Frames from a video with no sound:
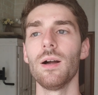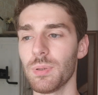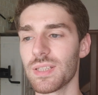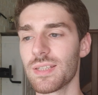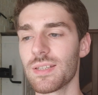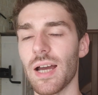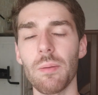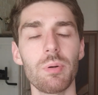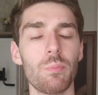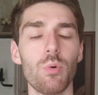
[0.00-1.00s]
But I
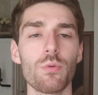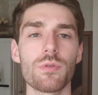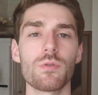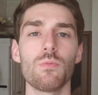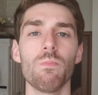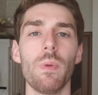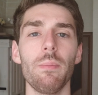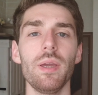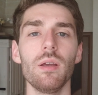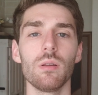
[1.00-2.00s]
propose to
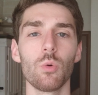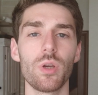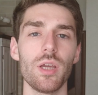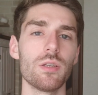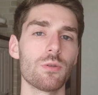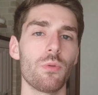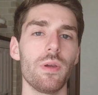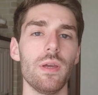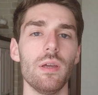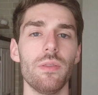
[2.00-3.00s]
maybe look into
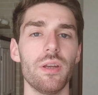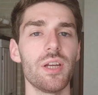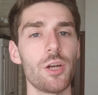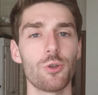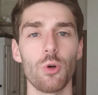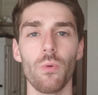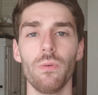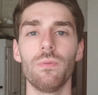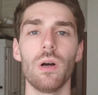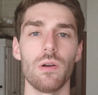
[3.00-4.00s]
the nature of the
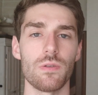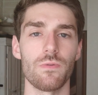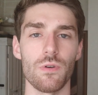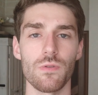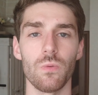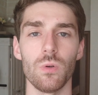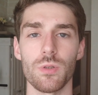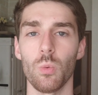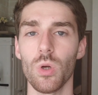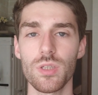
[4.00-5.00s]
virus first of all.
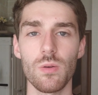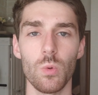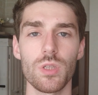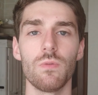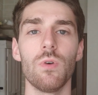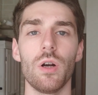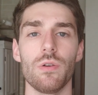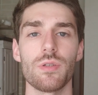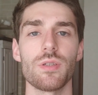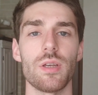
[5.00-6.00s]
So what's a
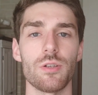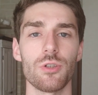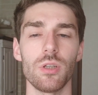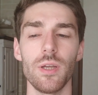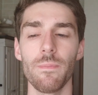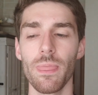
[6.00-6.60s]
virus essentially?